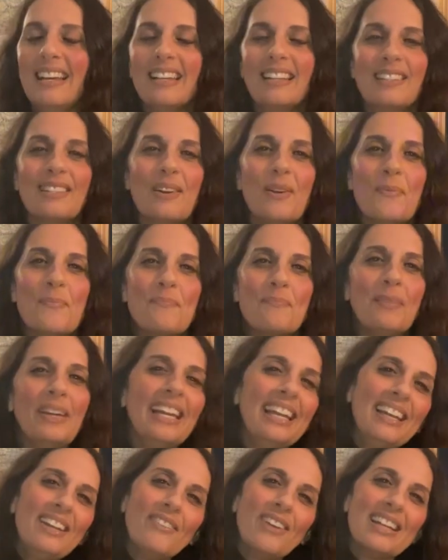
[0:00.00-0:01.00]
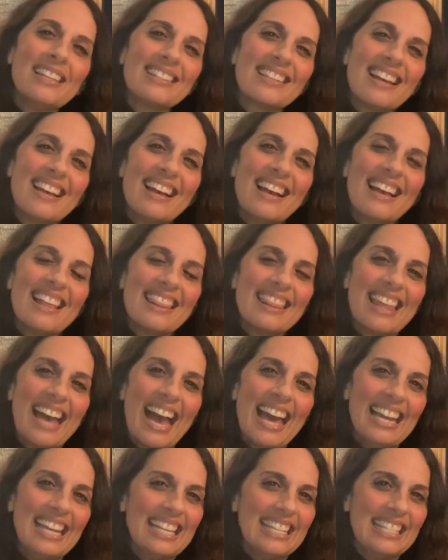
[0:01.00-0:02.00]
So, but anyways,
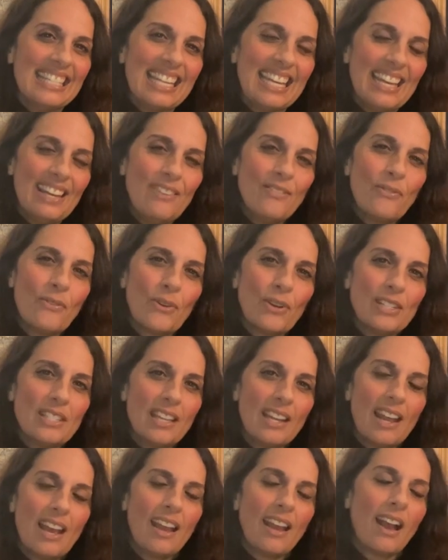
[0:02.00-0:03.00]
that is it for today.